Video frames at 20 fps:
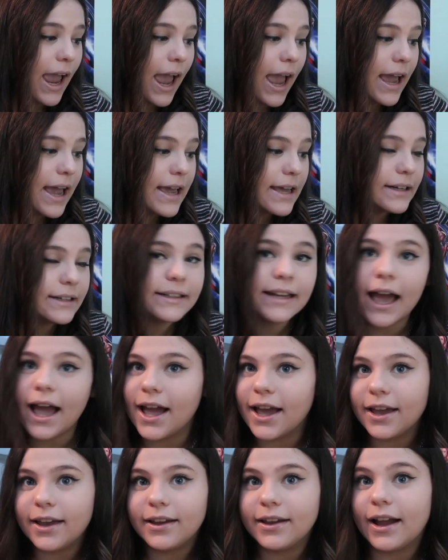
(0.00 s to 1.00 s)
And
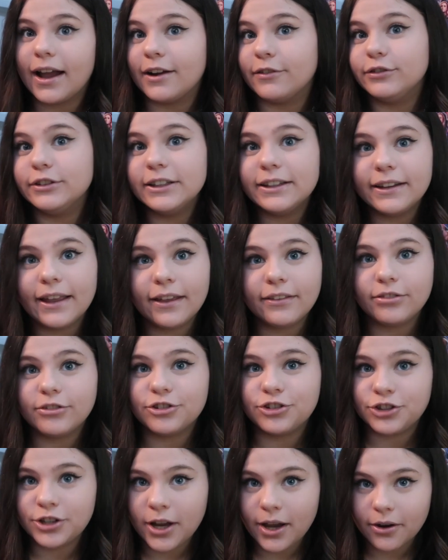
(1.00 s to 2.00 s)
I really liked
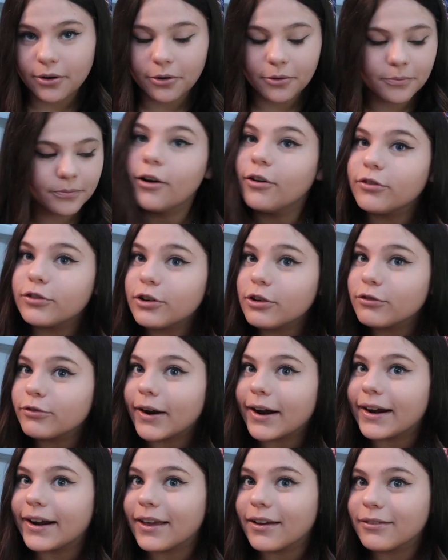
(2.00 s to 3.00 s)
the show. My overall
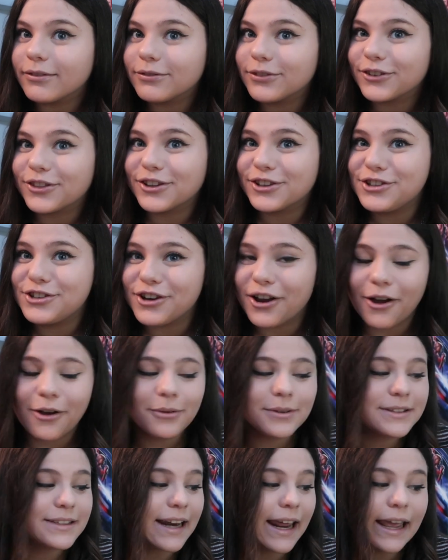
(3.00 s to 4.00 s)
rating for the
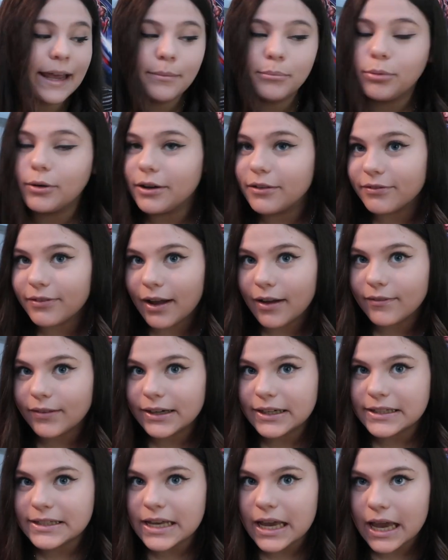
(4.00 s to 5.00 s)
show is an 8.5
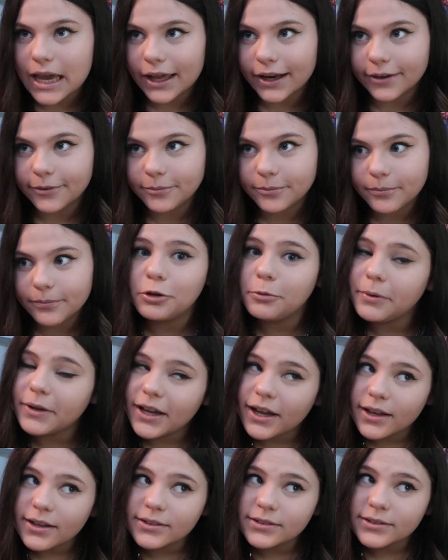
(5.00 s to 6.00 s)
out of 10. Only
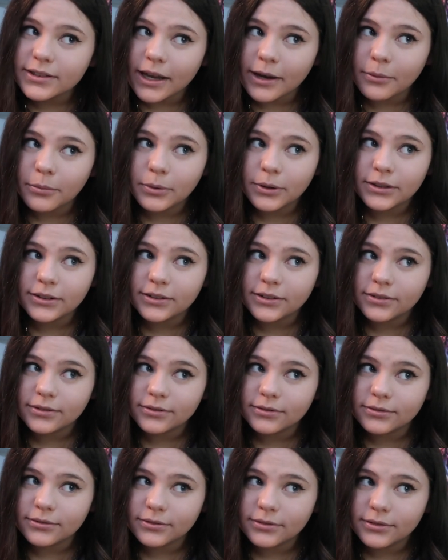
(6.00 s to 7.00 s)
because I would
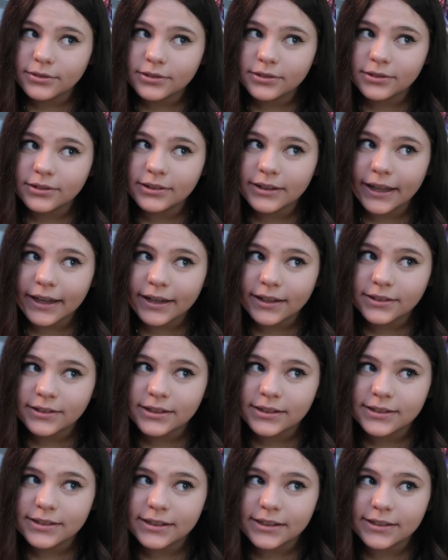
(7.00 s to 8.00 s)
like
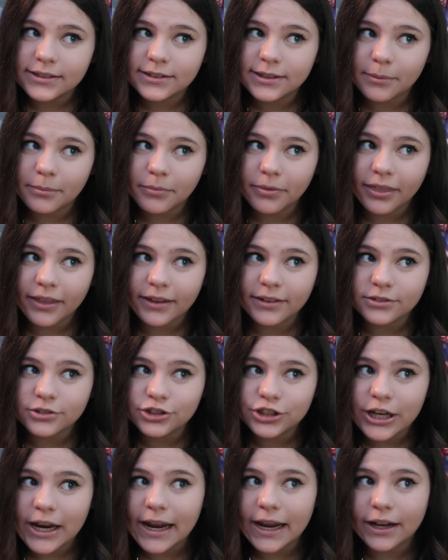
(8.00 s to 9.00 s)
to see some
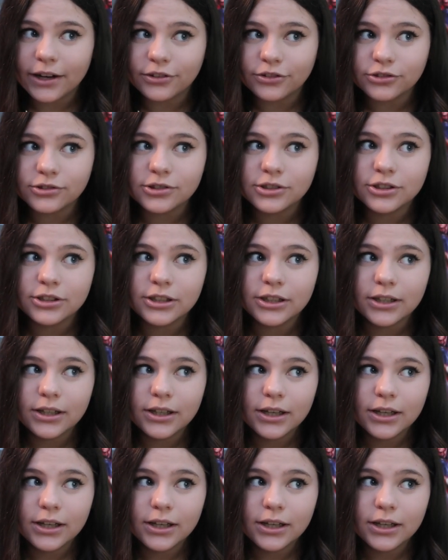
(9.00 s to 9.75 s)
things changed.